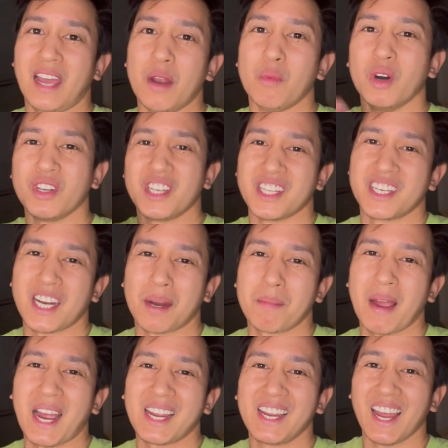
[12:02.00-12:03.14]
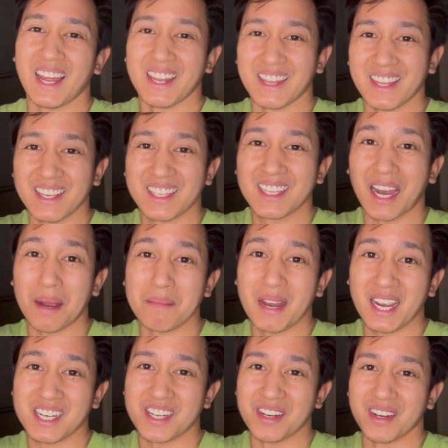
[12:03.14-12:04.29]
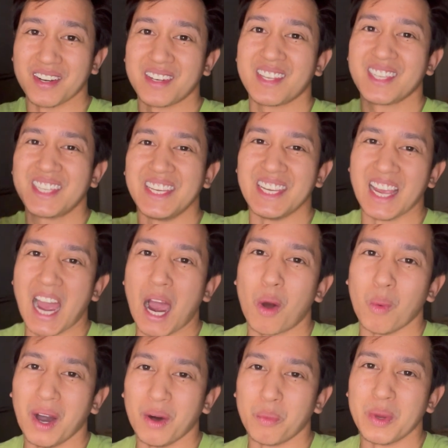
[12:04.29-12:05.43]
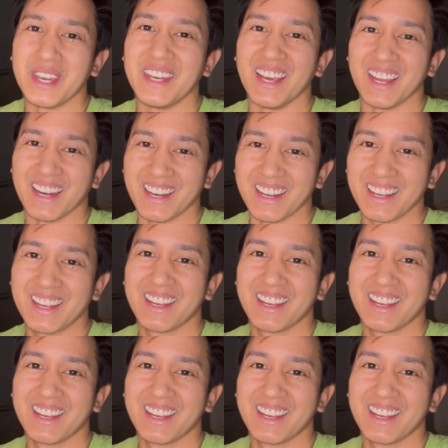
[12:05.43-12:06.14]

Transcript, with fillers: and we'll just check back again this time next year to see how well we did.